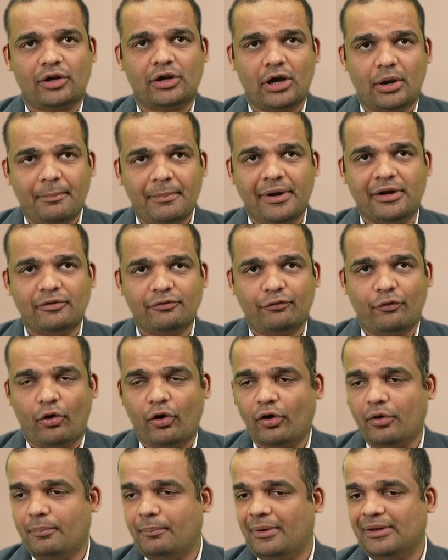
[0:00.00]
commit
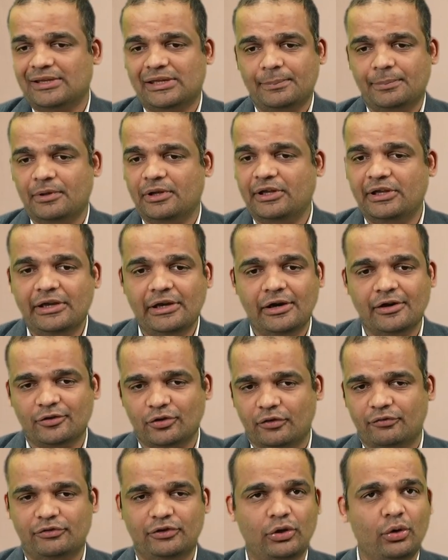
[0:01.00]
for multiple years
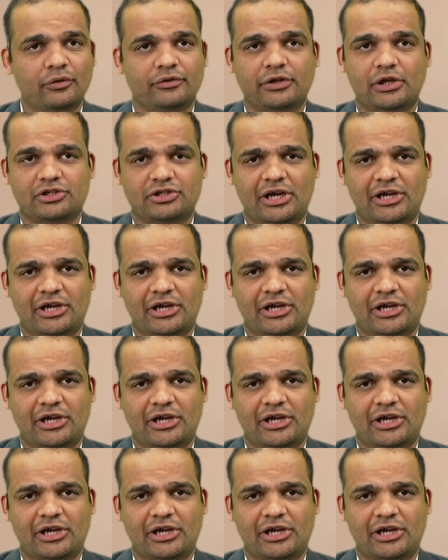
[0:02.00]
of usage